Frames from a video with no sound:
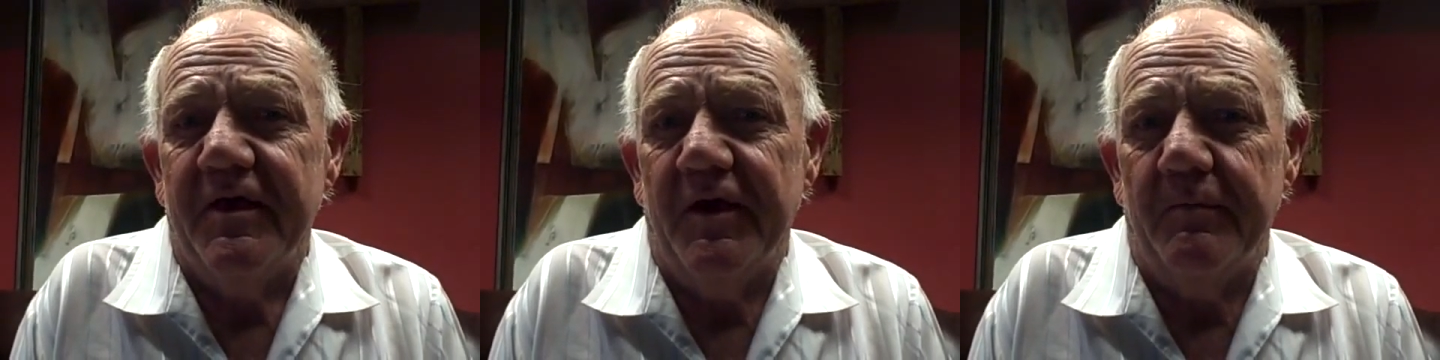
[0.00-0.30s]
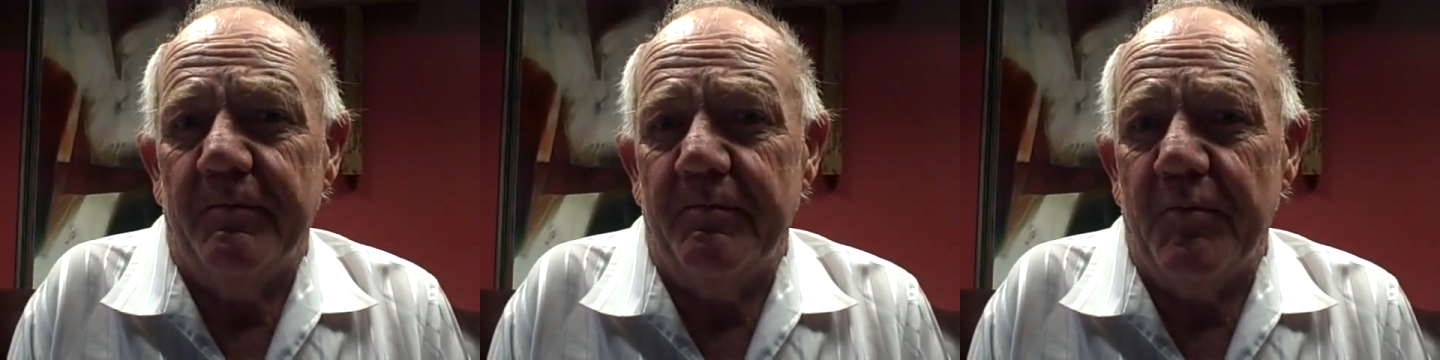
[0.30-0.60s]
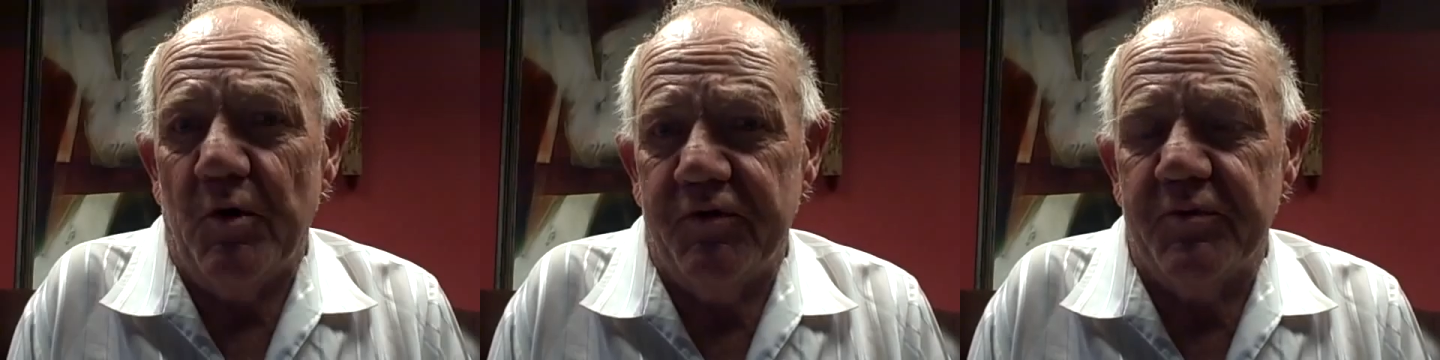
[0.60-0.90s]
And
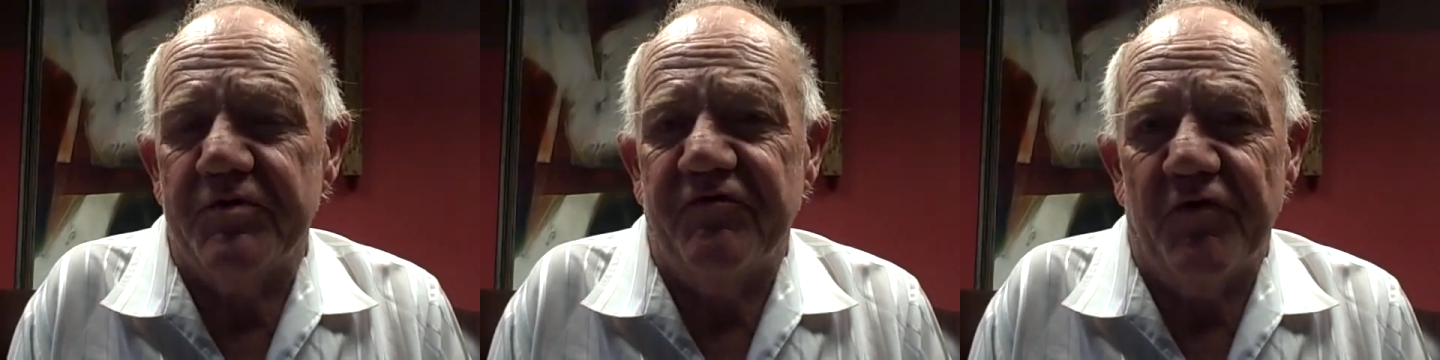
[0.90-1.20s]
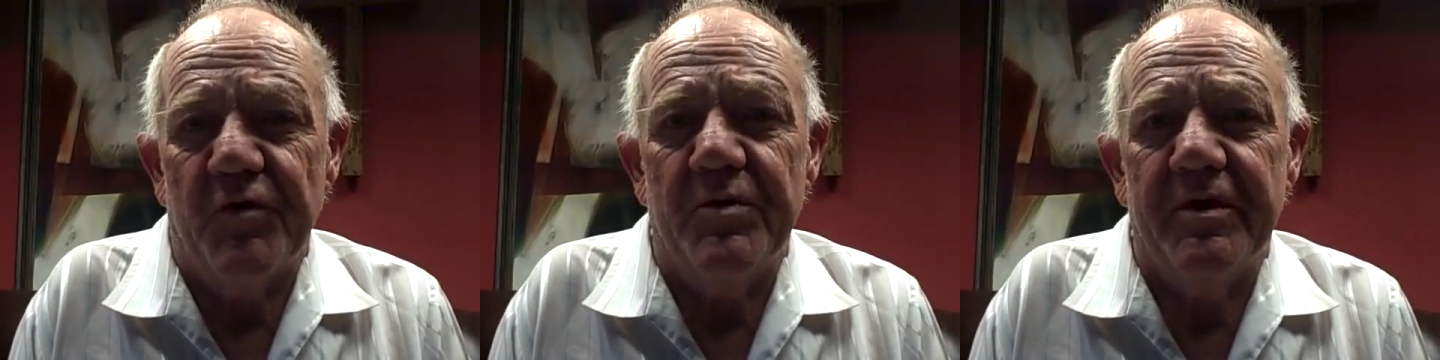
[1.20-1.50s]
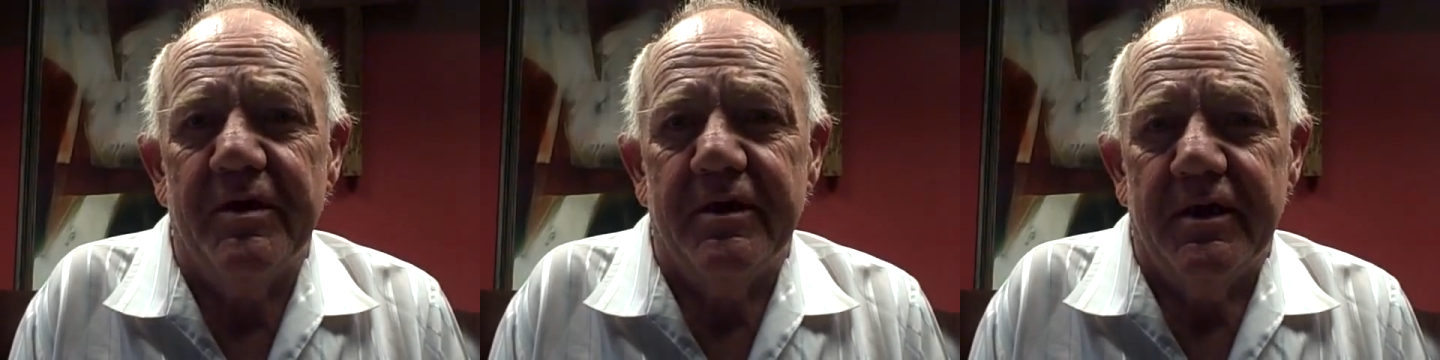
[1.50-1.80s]
both were true.
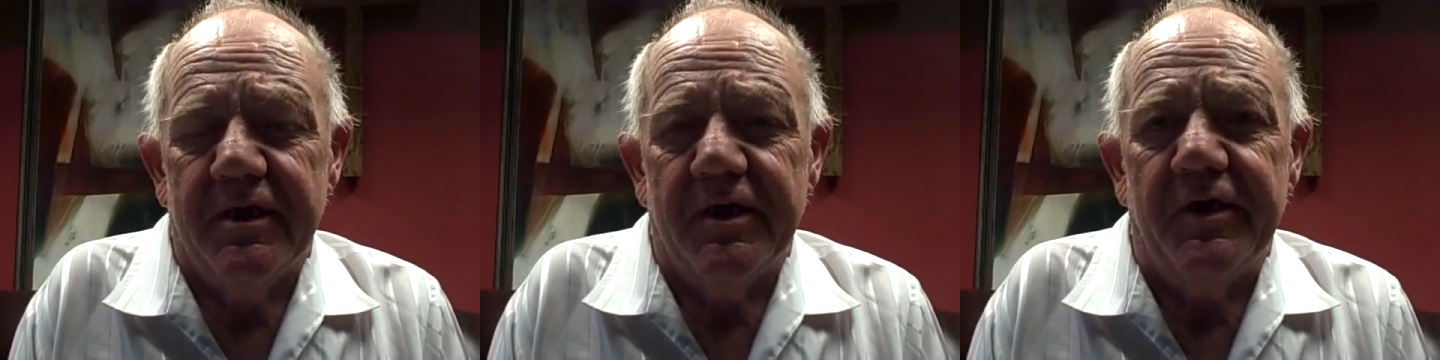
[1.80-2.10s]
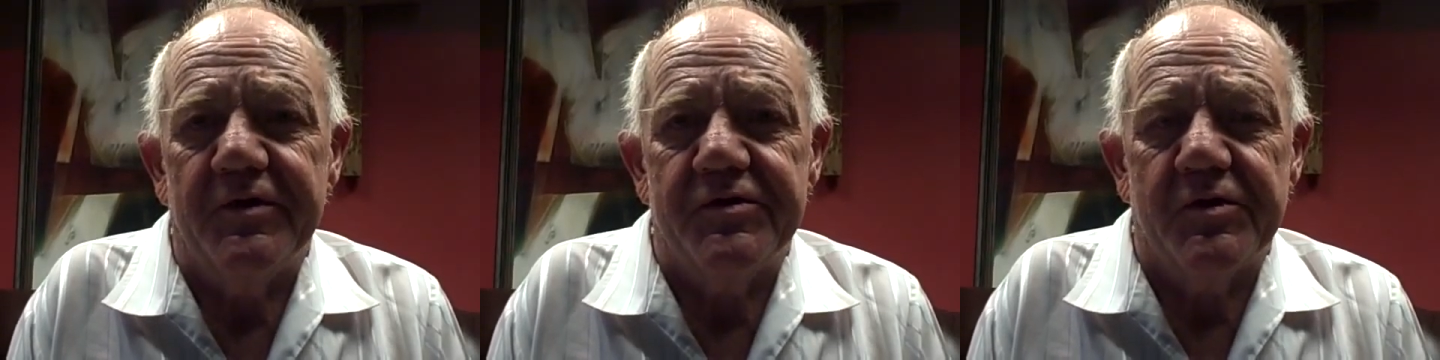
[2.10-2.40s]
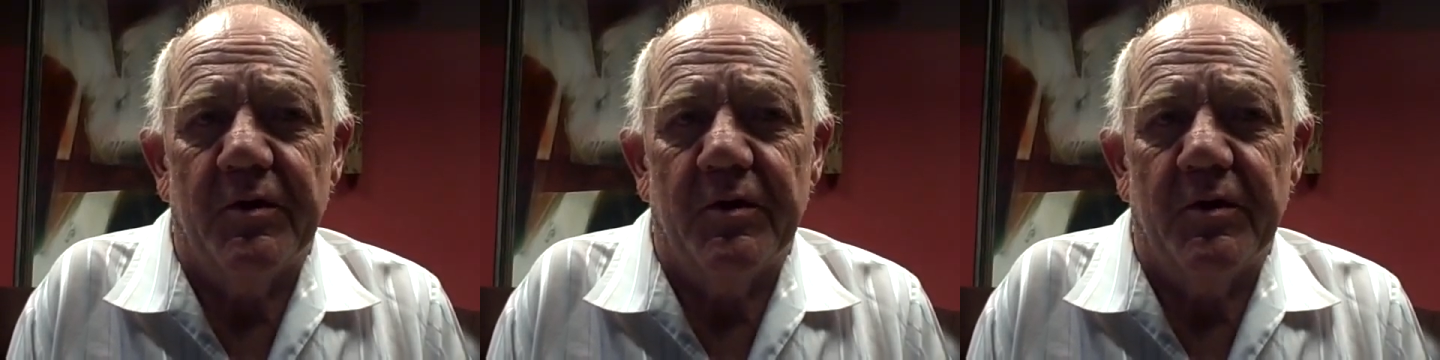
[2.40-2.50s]
And so,